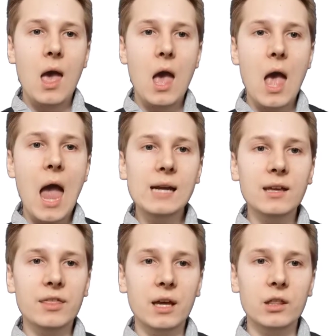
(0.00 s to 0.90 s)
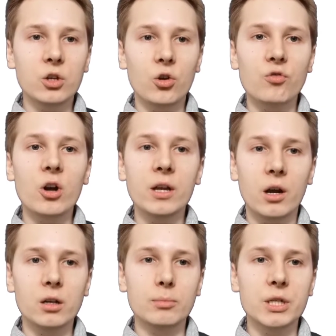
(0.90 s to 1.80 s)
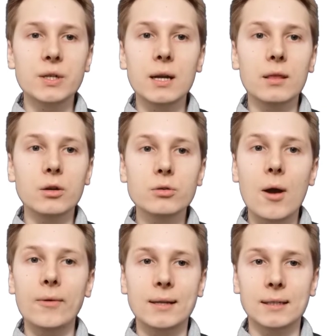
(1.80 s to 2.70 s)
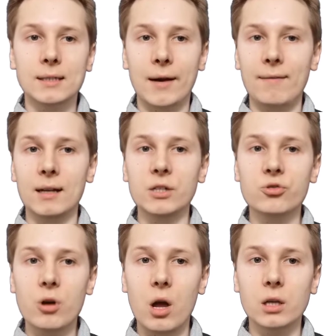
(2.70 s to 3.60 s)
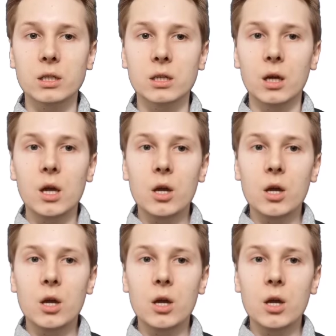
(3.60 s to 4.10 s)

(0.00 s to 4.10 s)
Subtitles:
Anything that you're running on your machine that you don't necessarily trust,